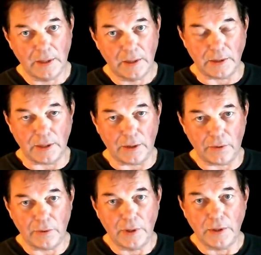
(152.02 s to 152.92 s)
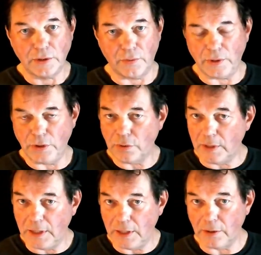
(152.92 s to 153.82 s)
you know, so that you can
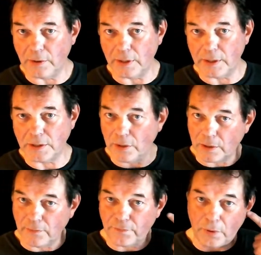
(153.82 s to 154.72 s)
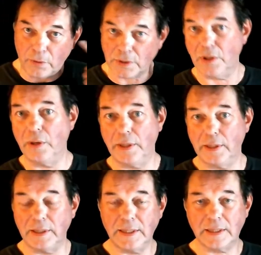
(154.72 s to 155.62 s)
hear it, so you can focus on it
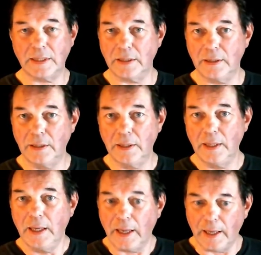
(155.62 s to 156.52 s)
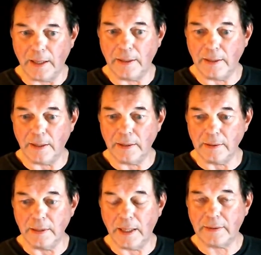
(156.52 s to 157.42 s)
and listen, and
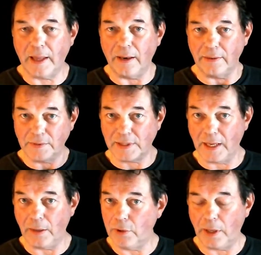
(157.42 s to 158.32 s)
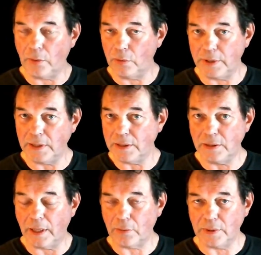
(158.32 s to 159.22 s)
let that sound not only
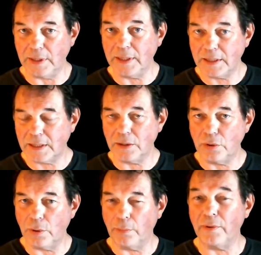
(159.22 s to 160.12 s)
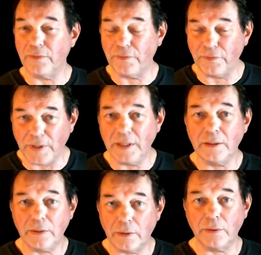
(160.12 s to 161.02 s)
listen to it, but
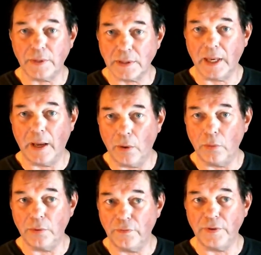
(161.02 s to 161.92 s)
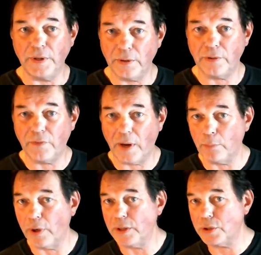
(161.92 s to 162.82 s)
feel the sound, feel the
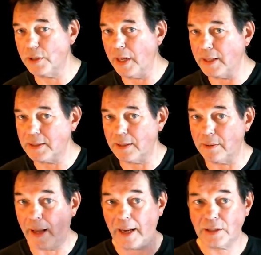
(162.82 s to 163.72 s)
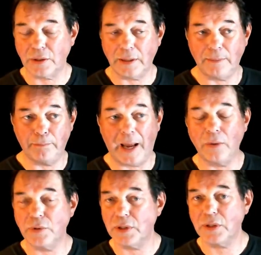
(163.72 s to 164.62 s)
vibration as it actually
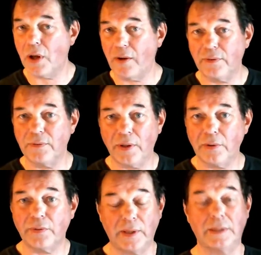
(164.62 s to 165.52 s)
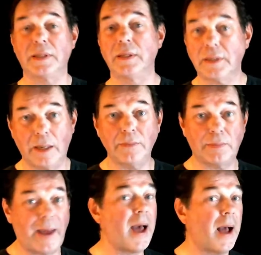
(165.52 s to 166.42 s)
bounces off of other things and comes
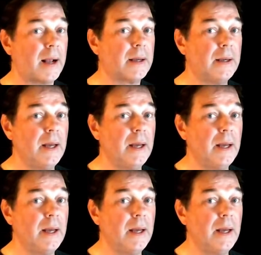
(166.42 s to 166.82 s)
back,